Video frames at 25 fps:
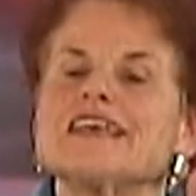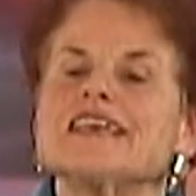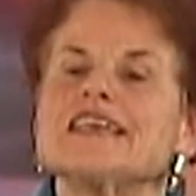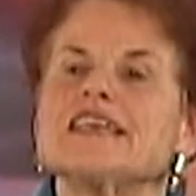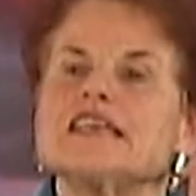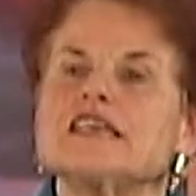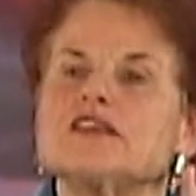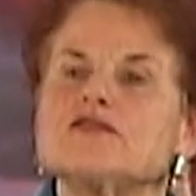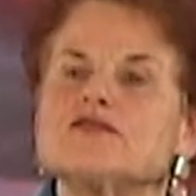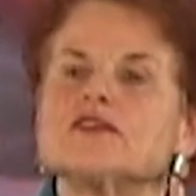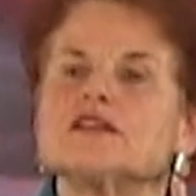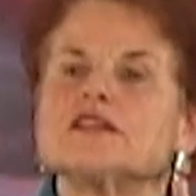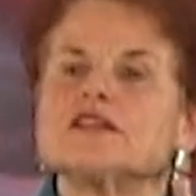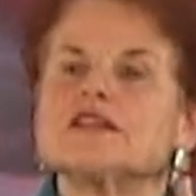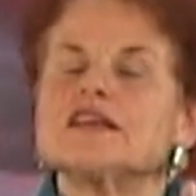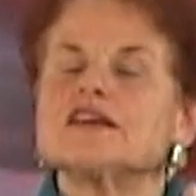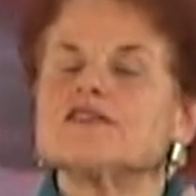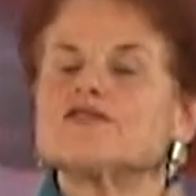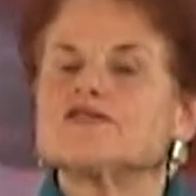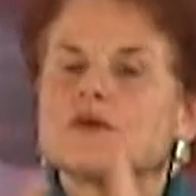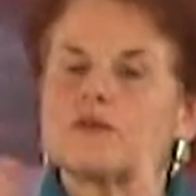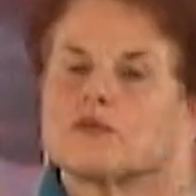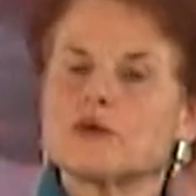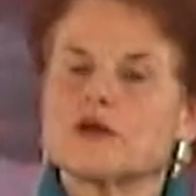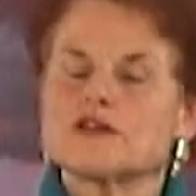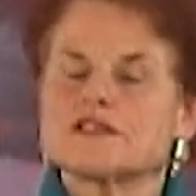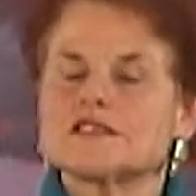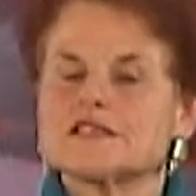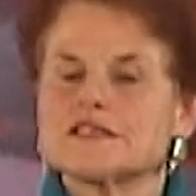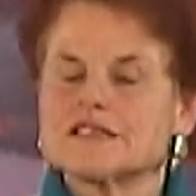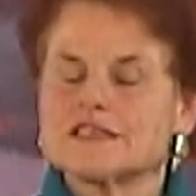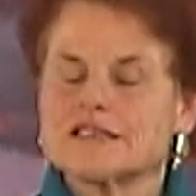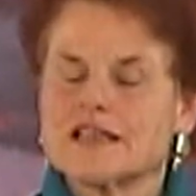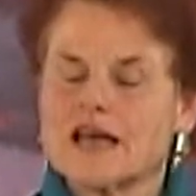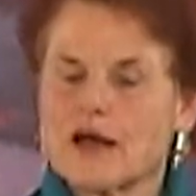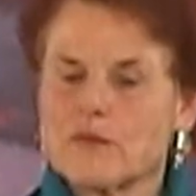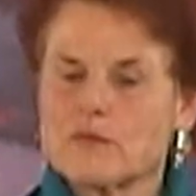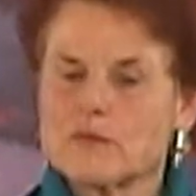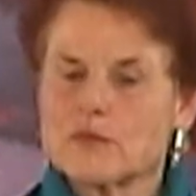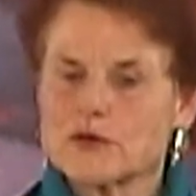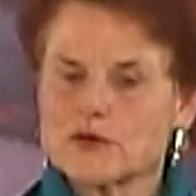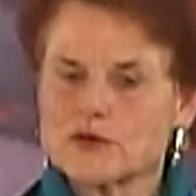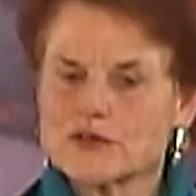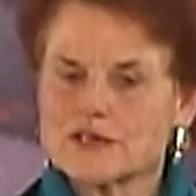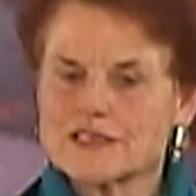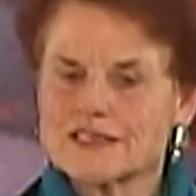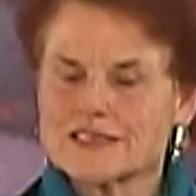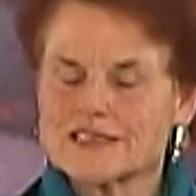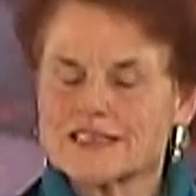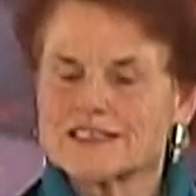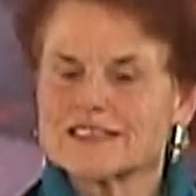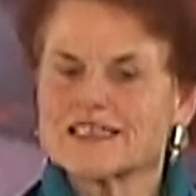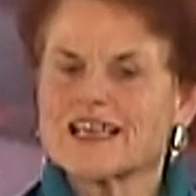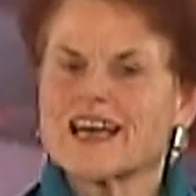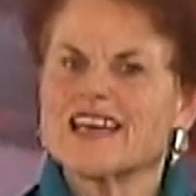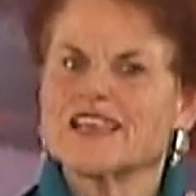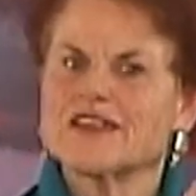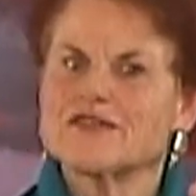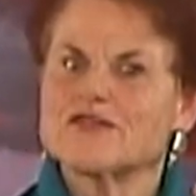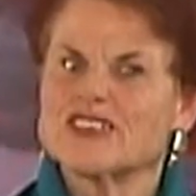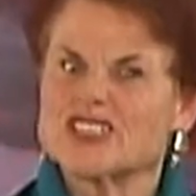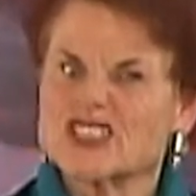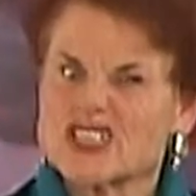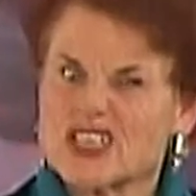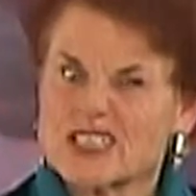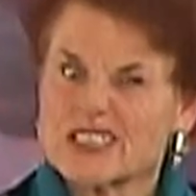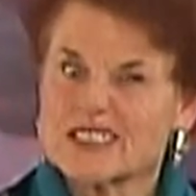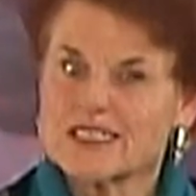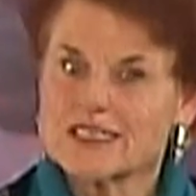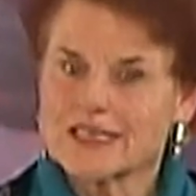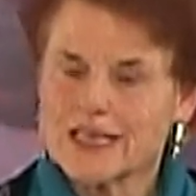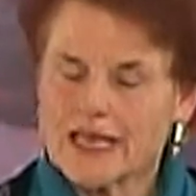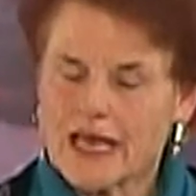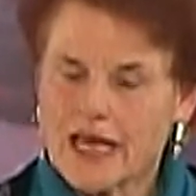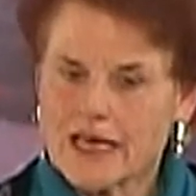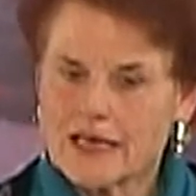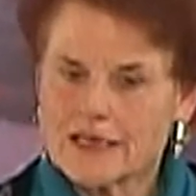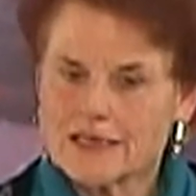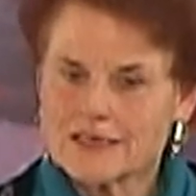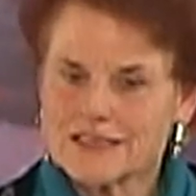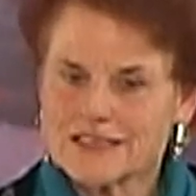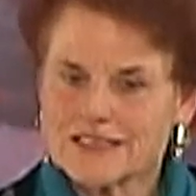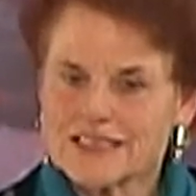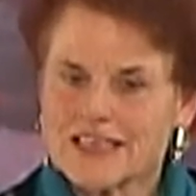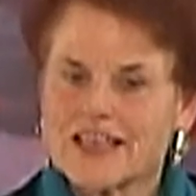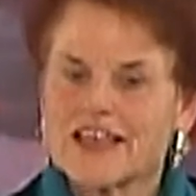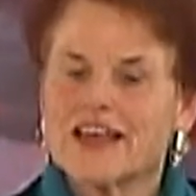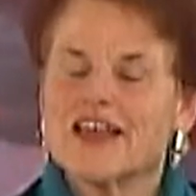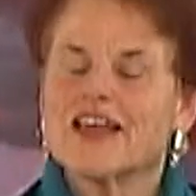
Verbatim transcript: even if the person's not buddhist as kind of a just in case